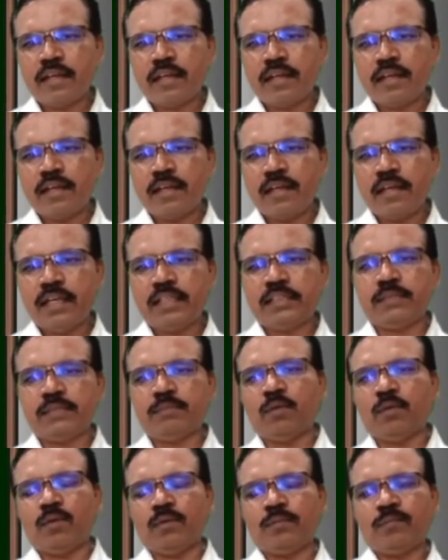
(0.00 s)

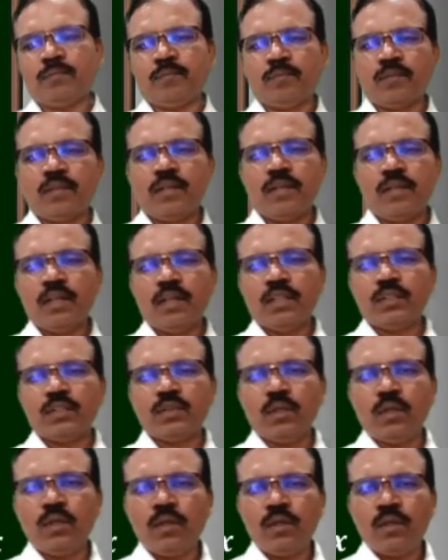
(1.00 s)
x4.
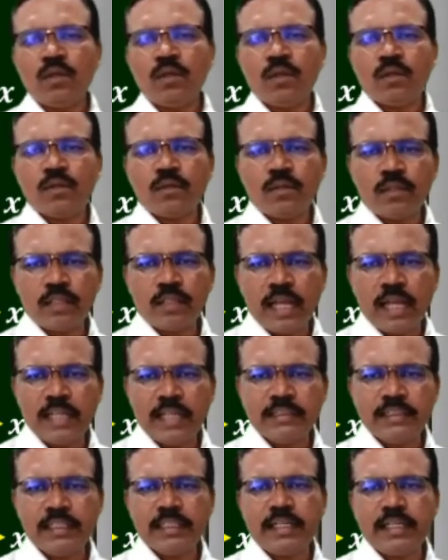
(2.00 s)
So
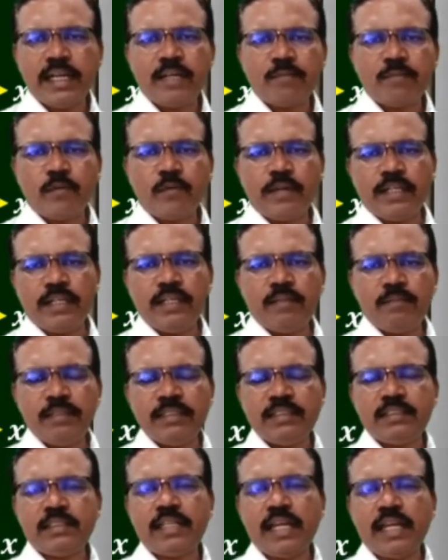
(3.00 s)
tangent at point D
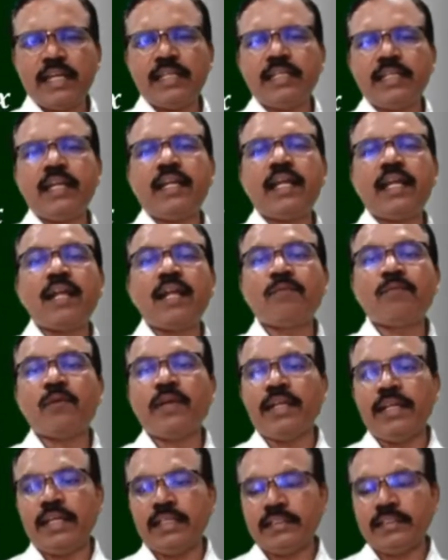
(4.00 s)
means tangent at
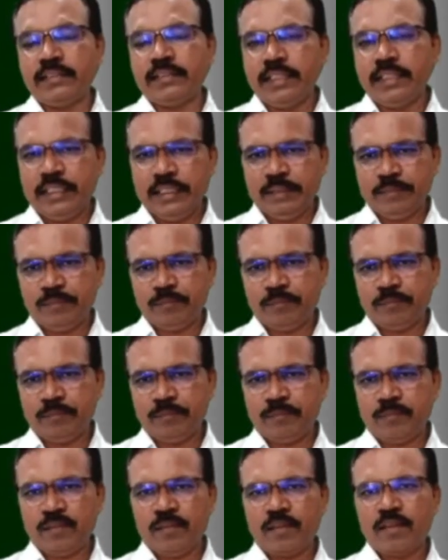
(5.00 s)
point x3.
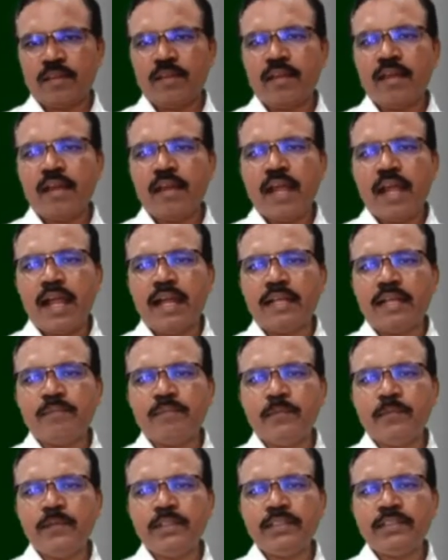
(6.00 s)
And
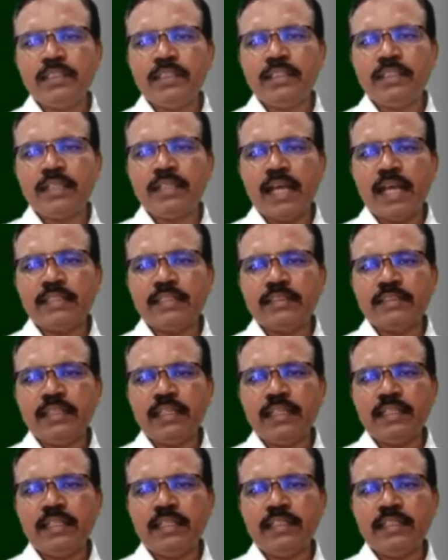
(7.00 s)
if we see
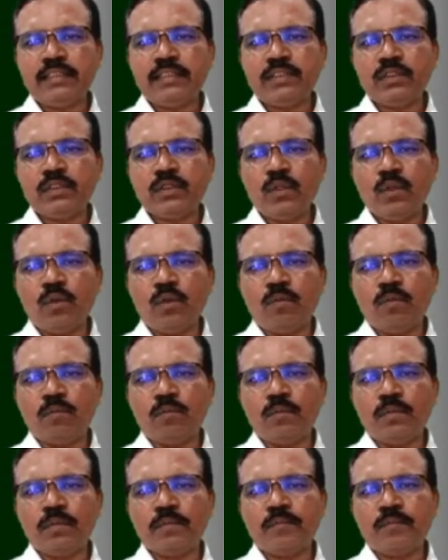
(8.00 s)
tangent, its slope
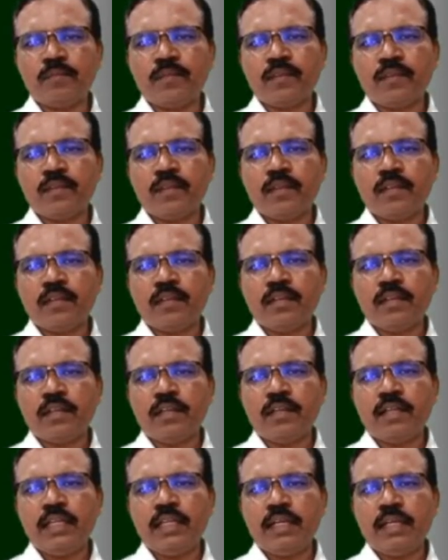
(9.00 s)

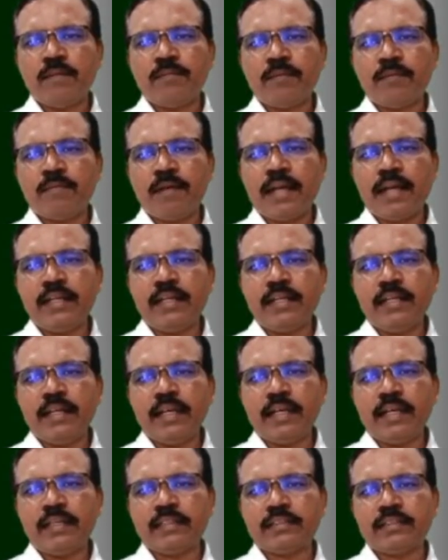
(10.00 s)
df by
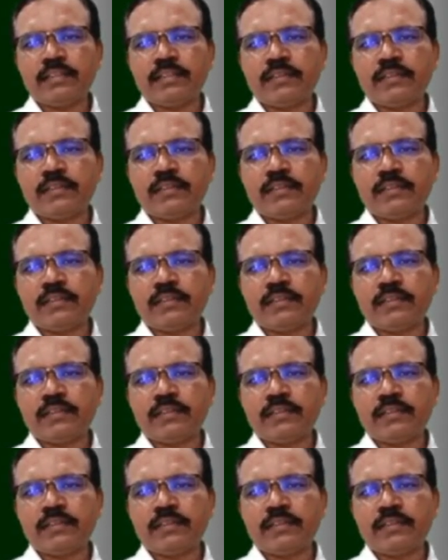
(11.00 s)
dx